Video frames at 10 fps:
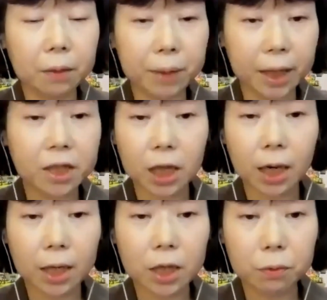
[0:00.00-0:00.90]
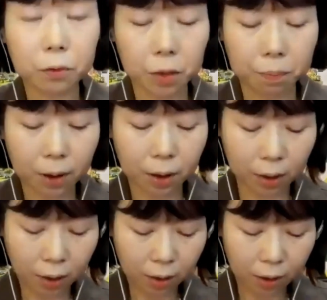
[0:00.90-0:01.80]
biggest challenge for Japan
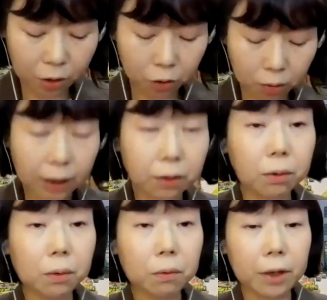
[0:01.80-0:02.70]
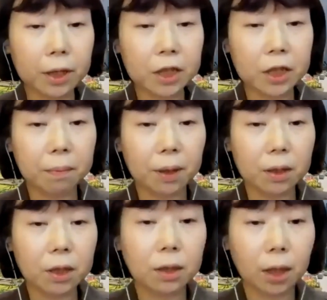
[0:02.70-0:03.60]
is to what to do with
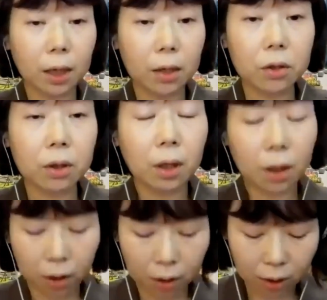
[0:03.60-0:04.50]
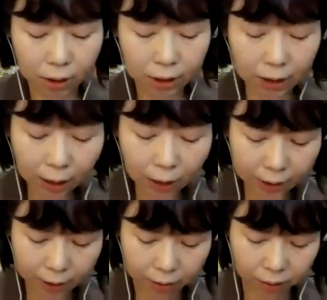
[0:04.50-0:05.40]
Japan's stakes in the
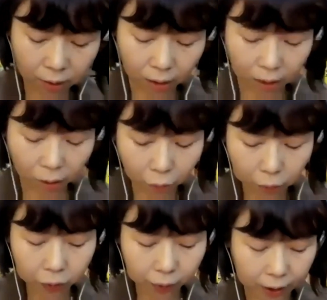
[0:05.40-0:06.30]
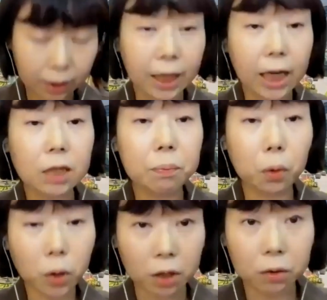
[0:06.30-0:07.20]
Sakhalin oil and gas
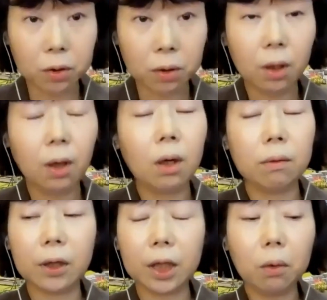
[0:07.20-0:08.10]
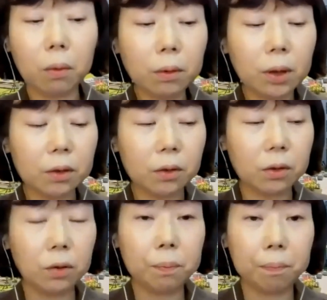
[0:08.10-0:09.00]
projects. Well, in order
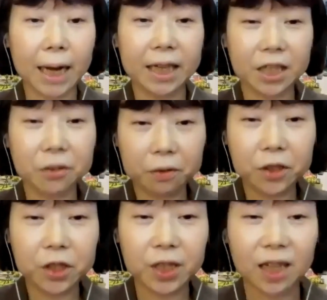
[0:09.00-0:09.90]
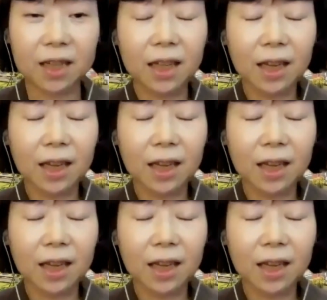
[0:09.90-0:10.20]
to punish Russia